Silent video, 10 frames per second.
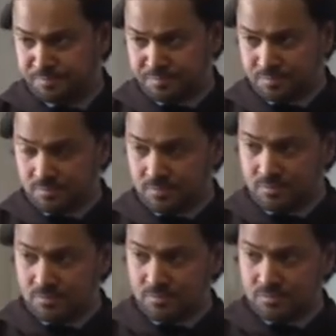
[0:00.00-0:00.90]

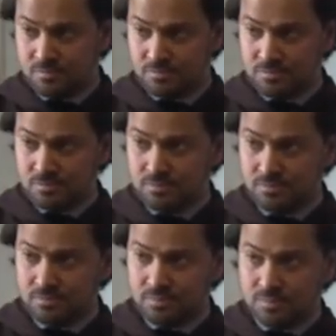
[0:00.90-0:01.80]

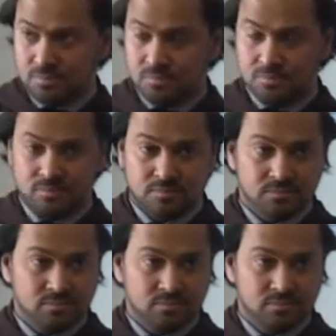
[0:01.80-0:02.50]
(no one is talking)